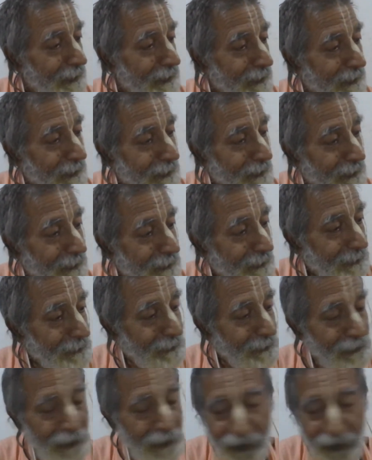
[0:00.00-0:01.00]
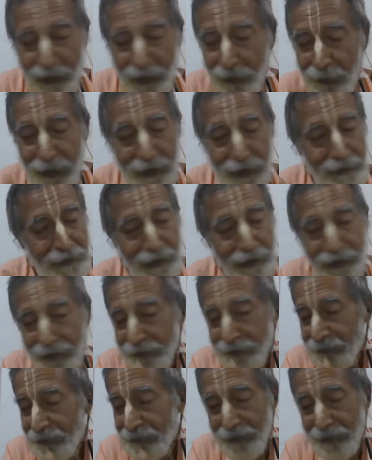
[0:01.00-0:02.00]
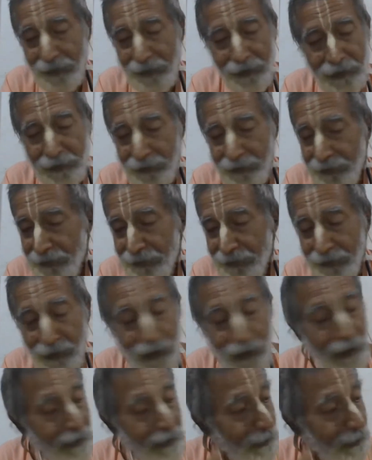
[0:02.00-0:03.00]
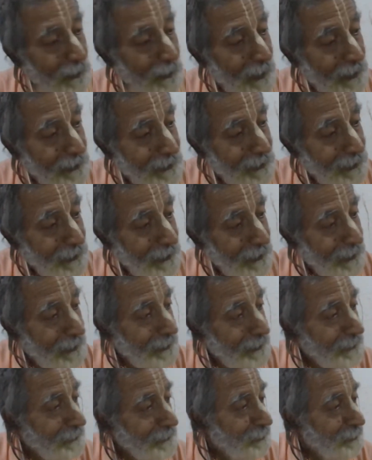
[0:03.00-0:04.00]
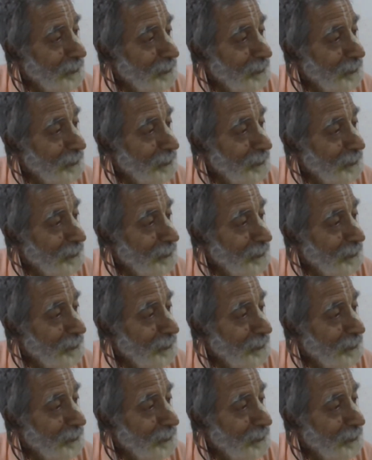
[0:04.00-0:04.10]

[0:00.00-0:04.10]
amazing ornaments, you know.